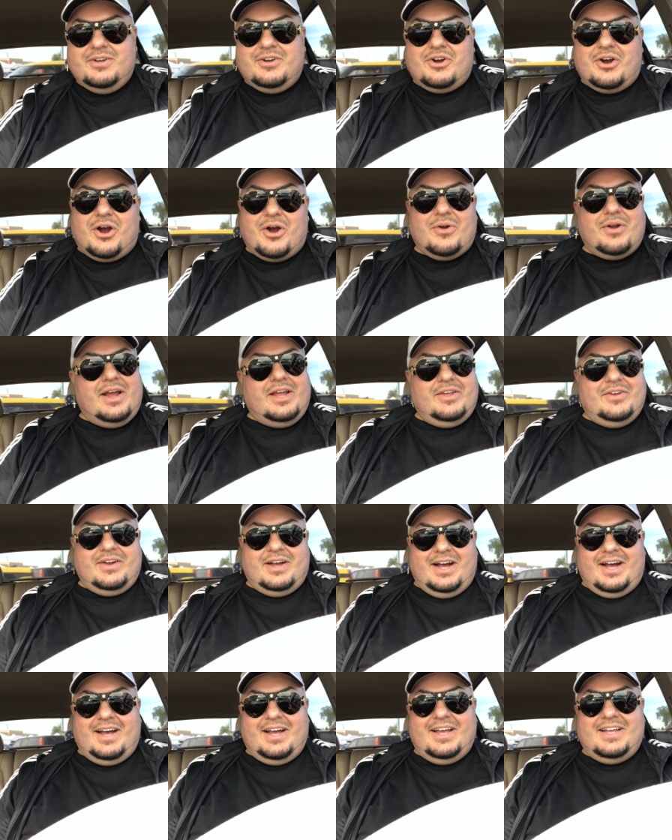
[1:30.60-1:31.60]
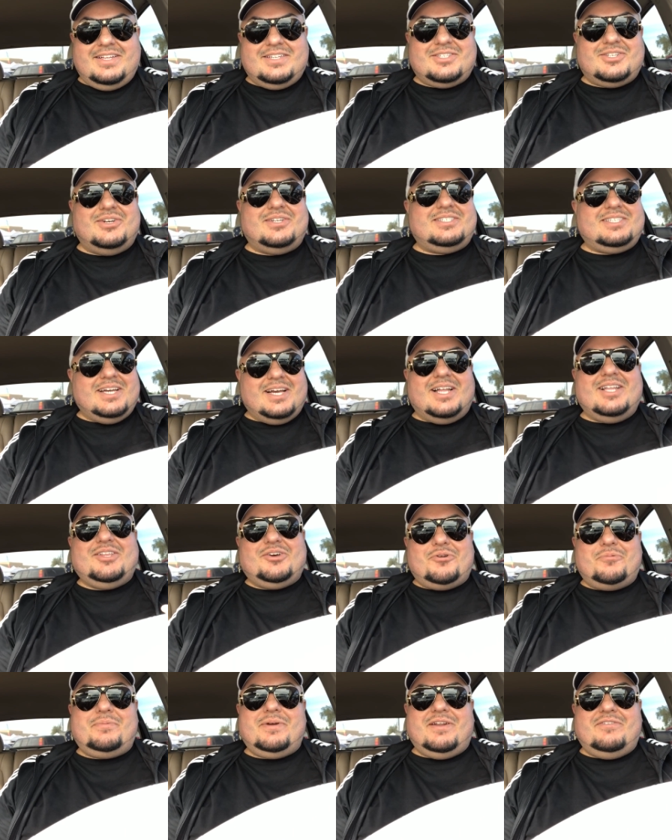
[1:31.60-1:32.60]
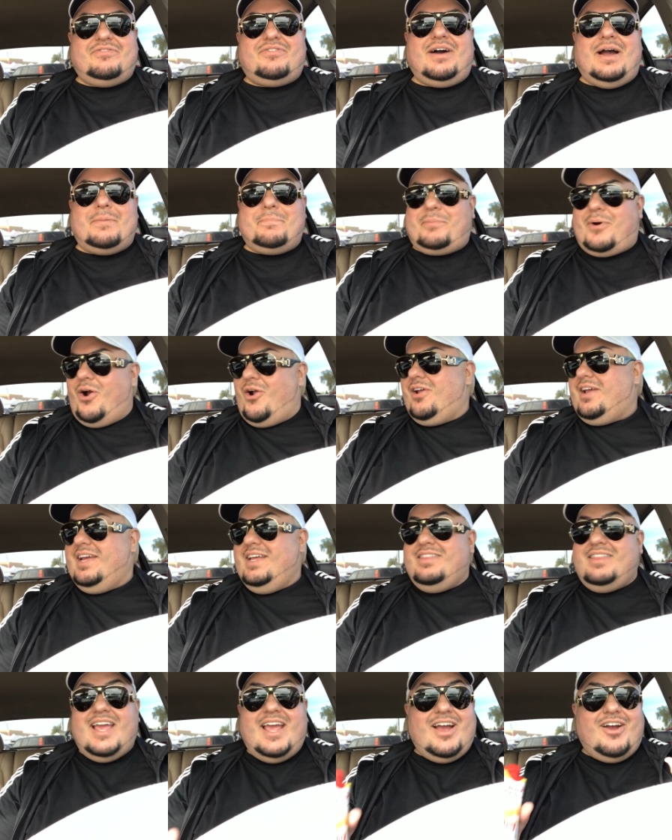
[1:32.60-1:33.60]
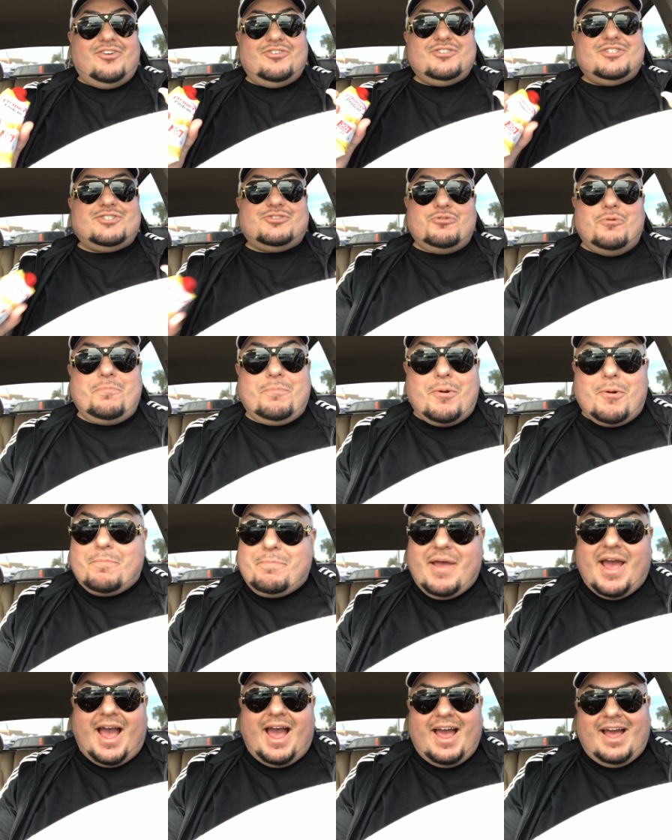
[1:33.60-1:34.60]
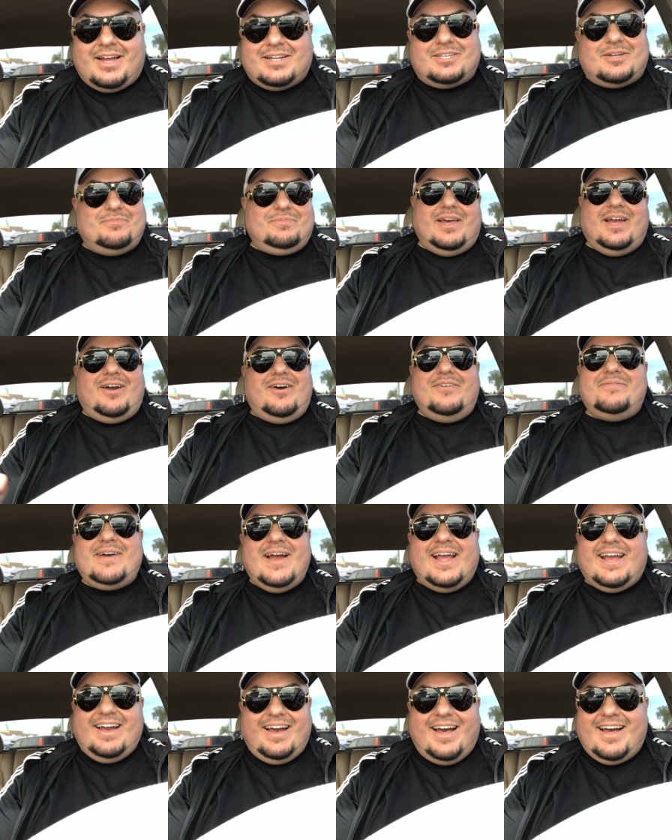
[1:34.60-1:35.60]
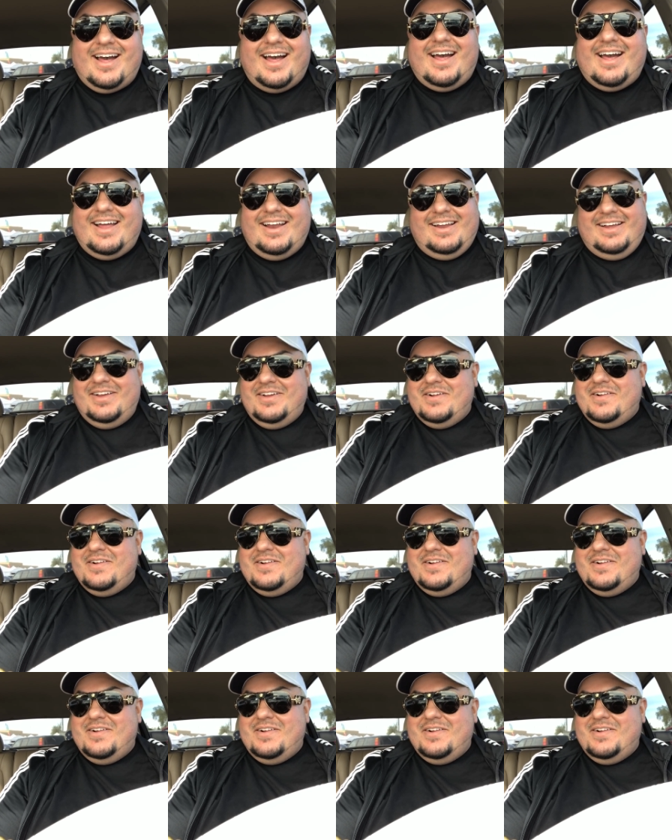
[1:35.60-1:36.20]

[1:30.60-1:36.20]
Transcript: All right, you guys. So it took a little bit of fine parking. They are super packed. I'm like, oh my God.